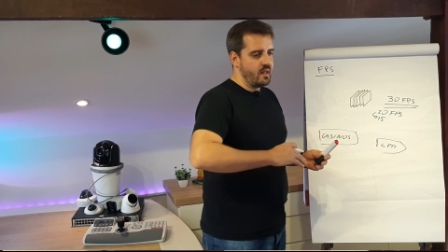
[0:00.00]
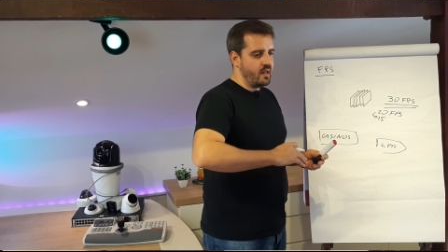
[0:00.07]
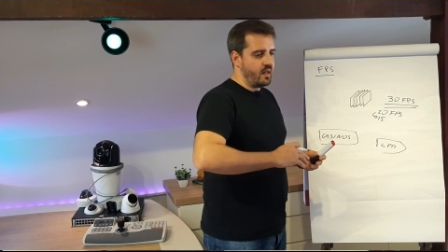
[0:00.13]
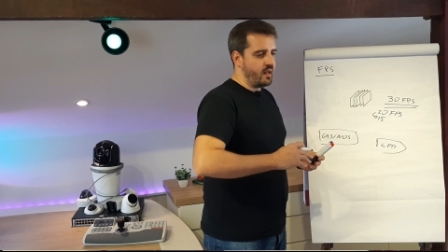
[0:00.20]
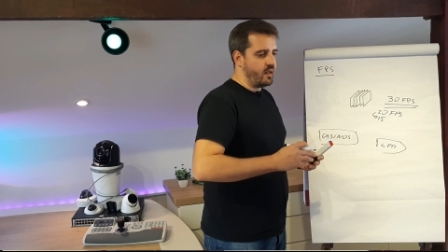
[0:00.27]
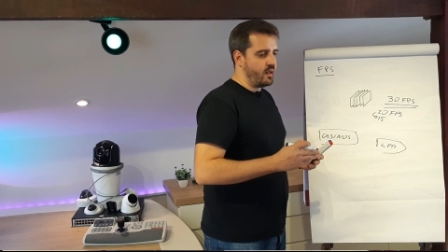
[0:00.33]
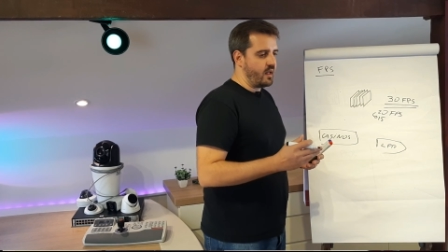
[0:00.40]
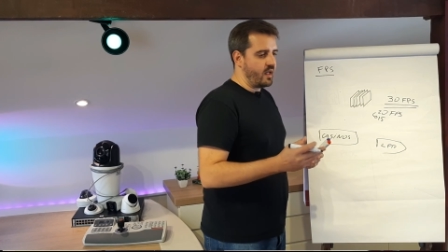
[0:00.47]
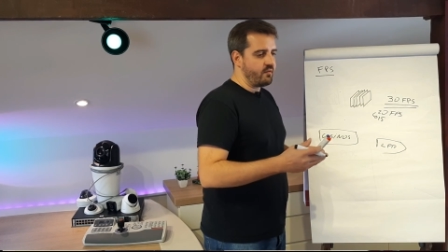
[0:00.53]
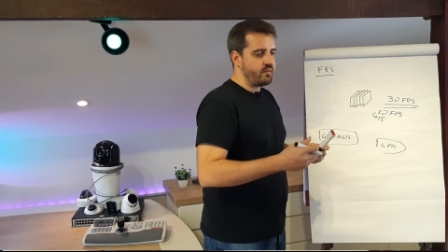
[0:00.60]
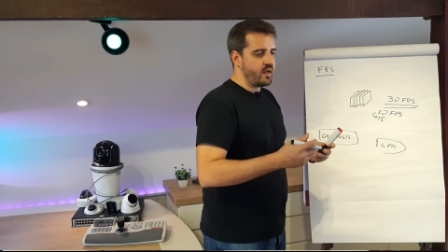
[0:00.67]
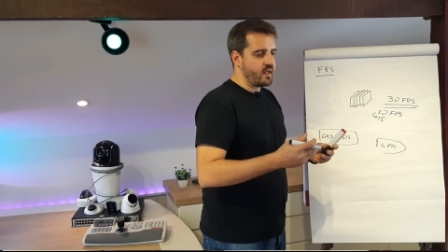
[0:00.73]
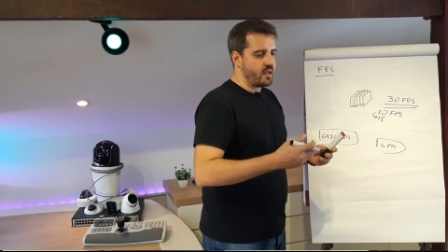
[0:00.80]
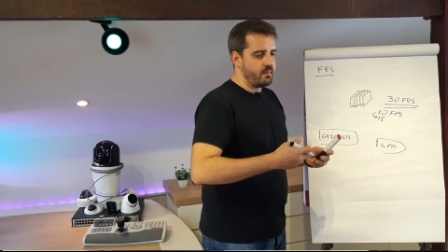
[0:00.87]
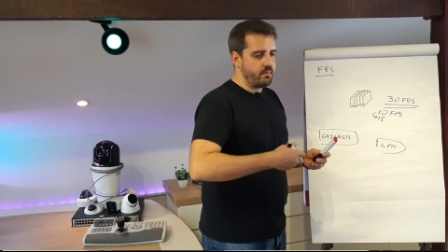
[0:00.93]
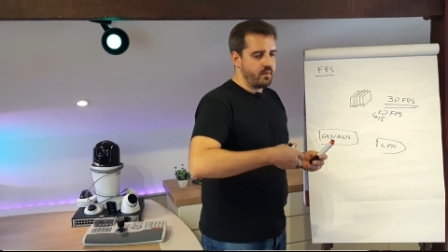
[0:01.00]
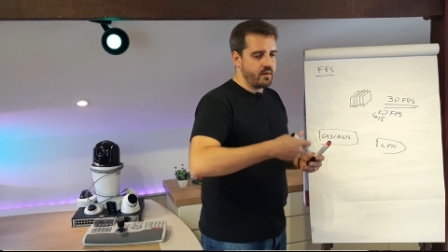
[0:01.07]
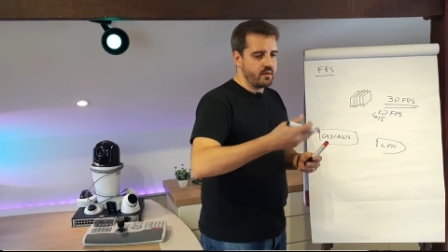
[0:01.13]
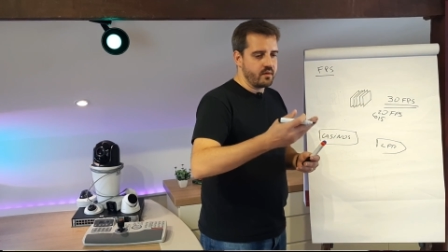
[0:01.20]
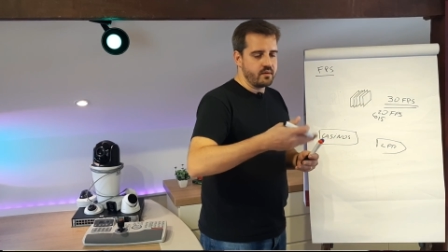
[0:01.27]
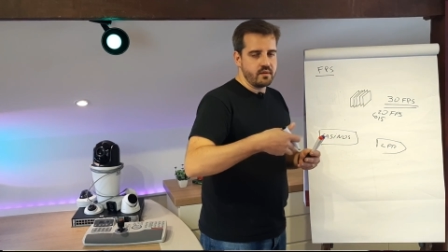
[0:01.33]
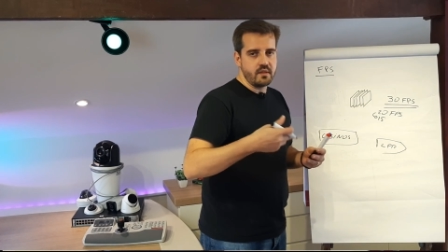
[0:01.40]
have like a
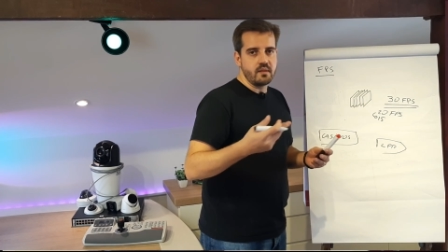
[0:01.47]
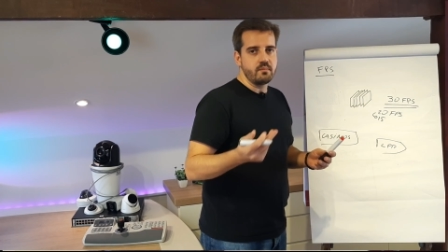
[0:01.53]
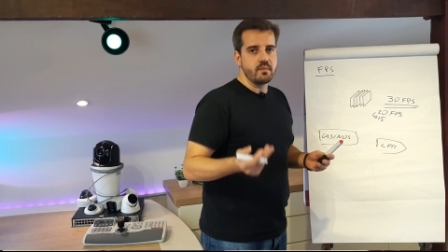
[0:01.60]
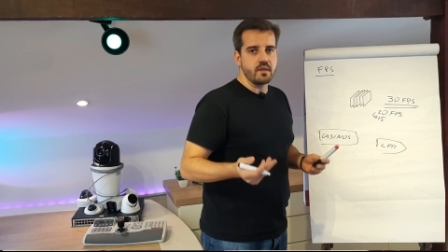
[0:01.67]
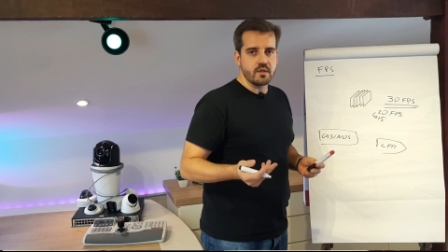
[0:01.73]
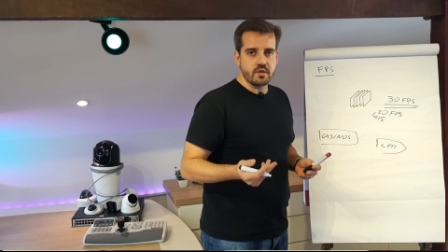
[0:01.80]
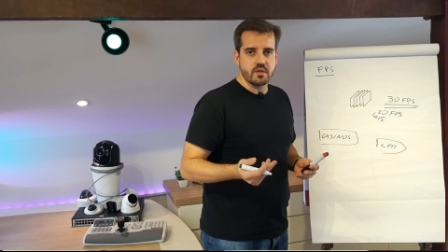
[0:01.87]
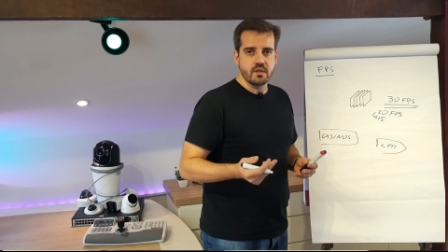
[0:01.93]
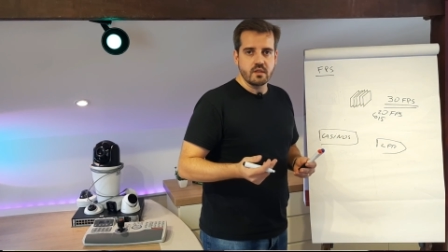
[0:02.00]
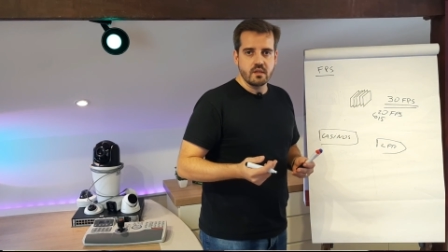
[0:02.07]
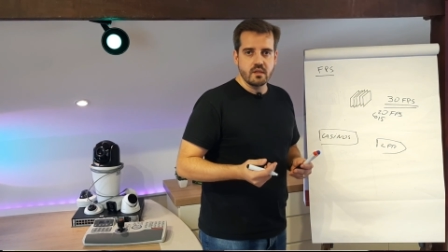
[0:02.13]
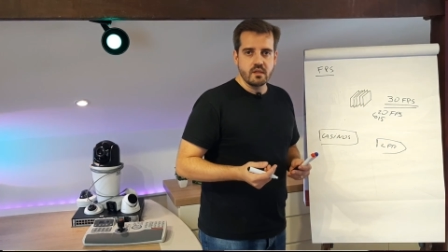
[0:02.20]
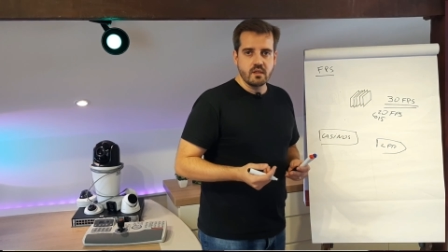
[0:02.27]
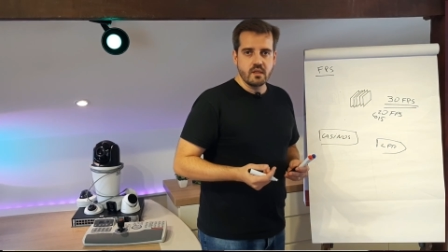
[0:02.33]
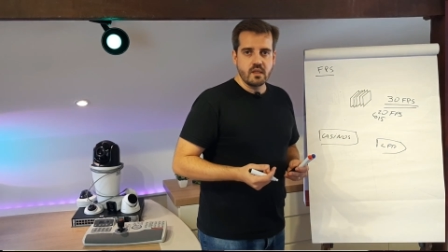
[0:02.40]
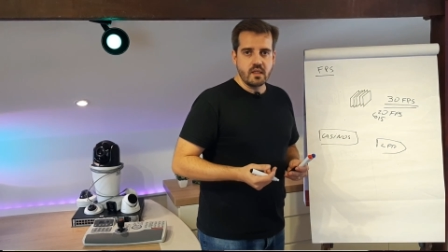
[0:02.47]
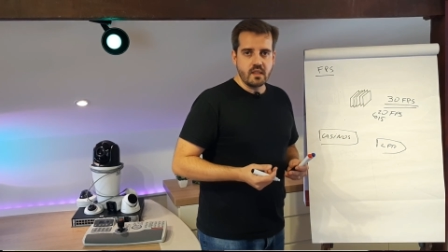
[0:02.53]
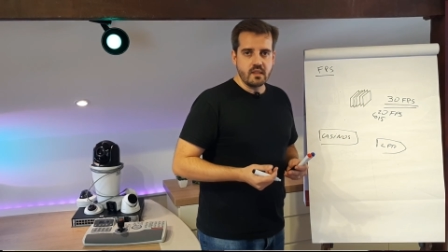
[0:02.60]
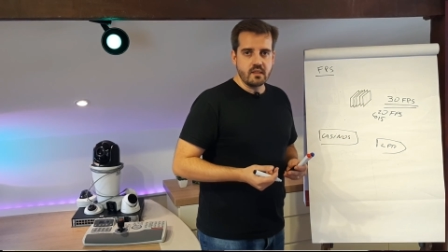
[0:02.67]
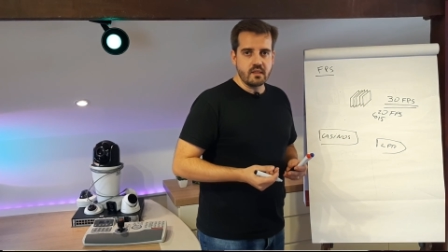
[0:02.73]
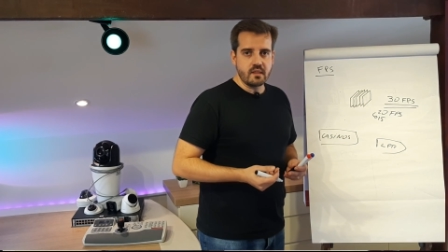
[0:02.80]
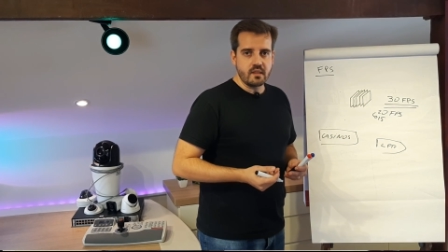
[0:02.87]
blur image
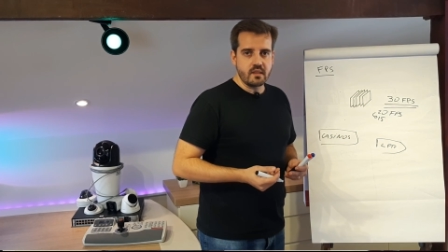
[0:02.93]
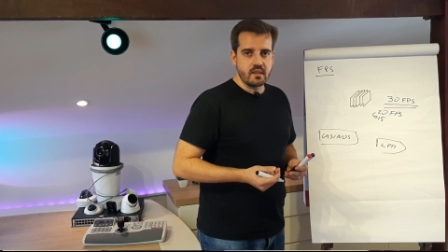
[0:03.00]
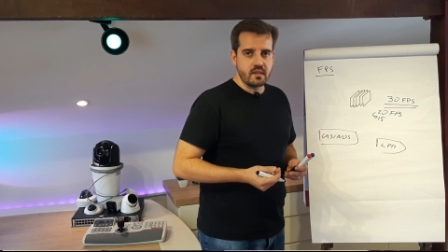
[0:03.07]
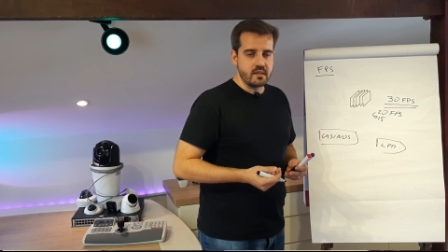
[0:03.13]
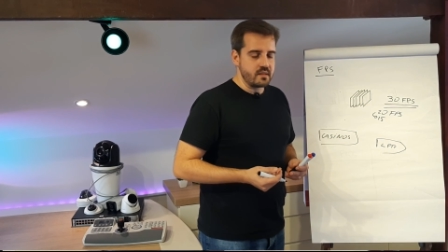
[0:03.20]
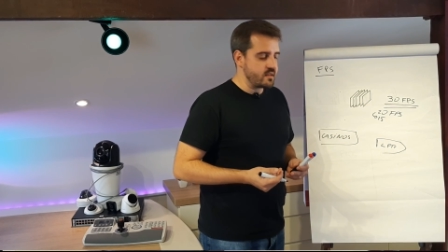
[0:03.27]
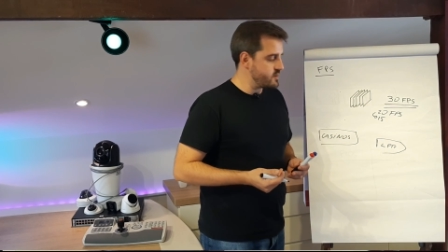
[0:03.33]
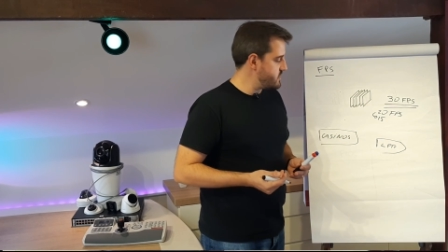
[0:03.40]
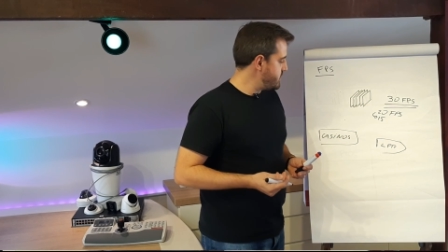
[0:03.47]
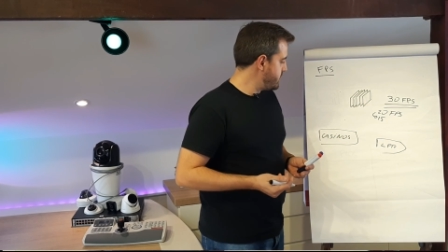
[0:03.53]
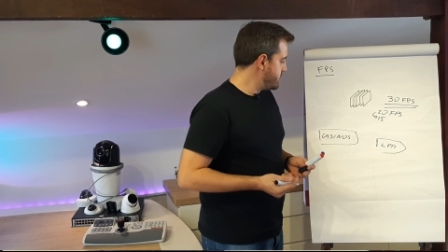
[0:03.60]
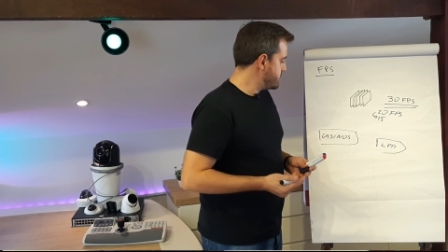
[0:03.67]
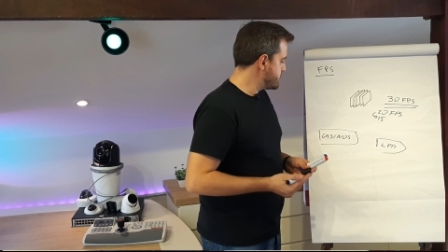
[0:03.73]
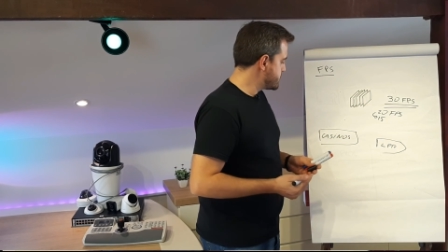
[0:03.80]
in the scene.